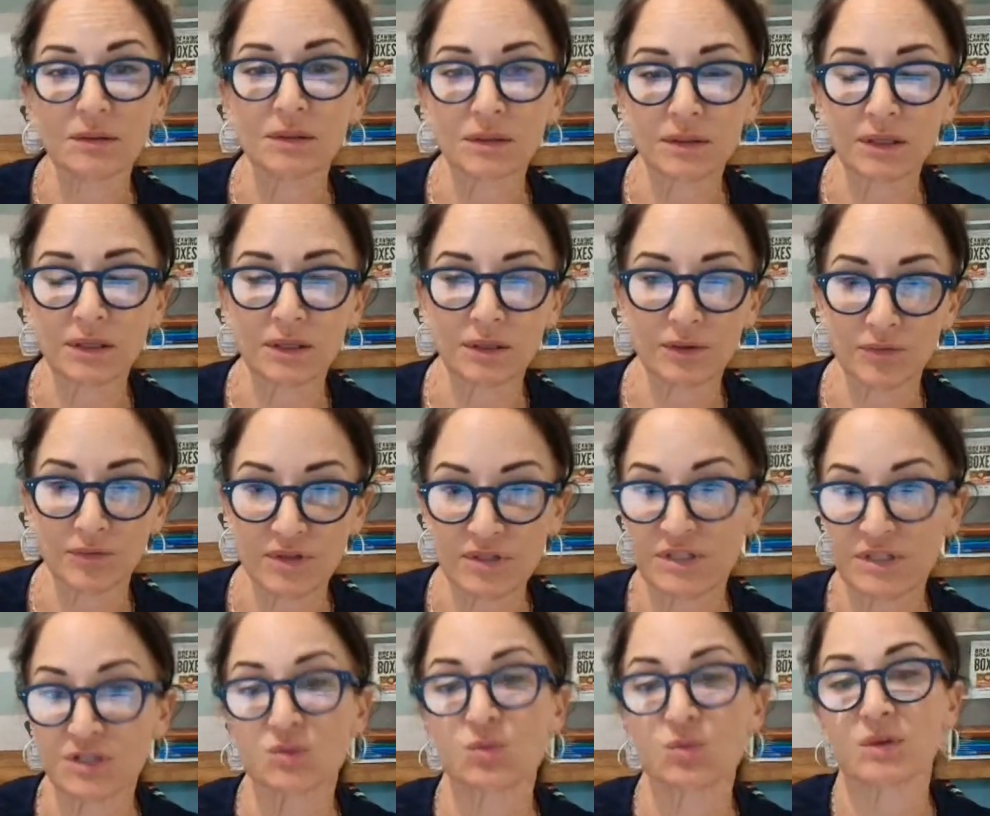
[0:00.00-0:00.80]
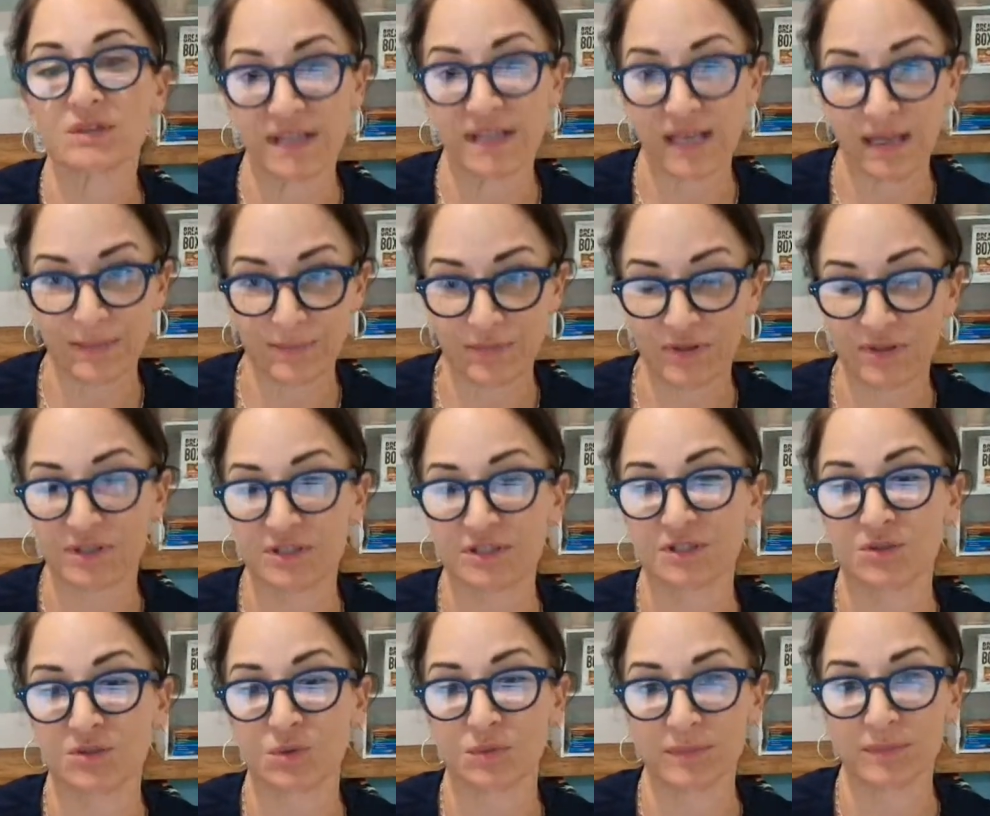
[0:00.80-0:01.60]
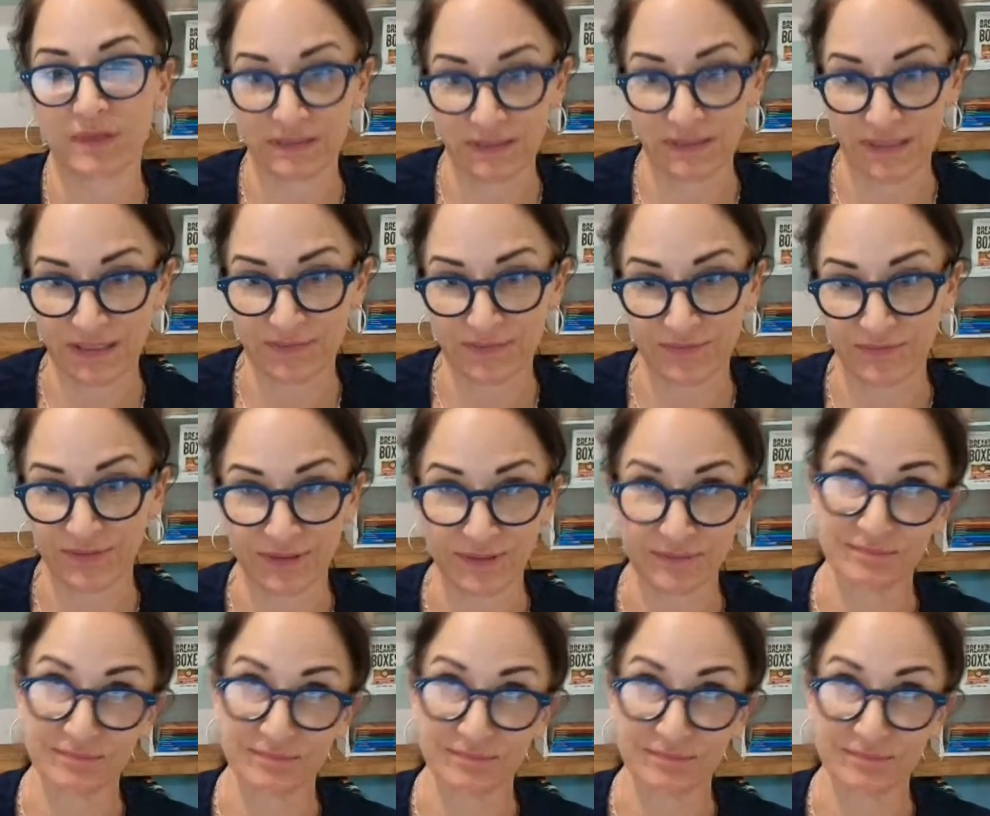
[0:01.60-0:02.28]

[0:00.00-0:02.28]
You know, this is what's happened. This is what my life like.